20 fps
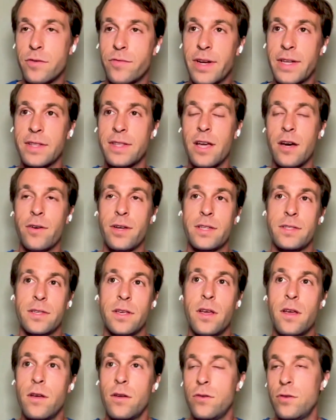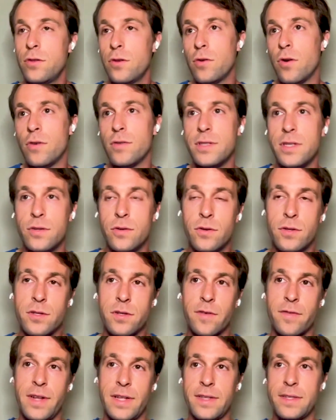So right now it's you know on the
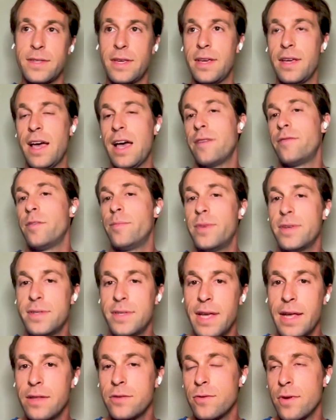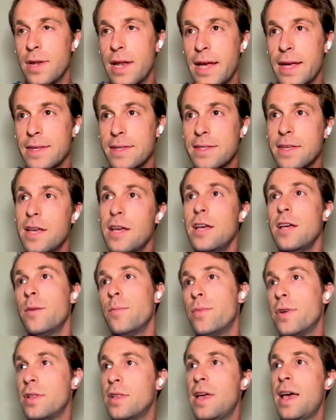order of let's say half a percent or less,
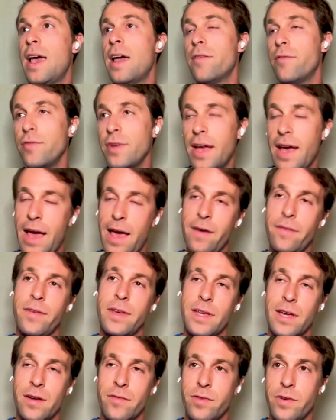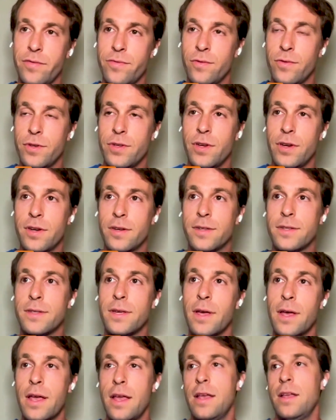but every halving every four years,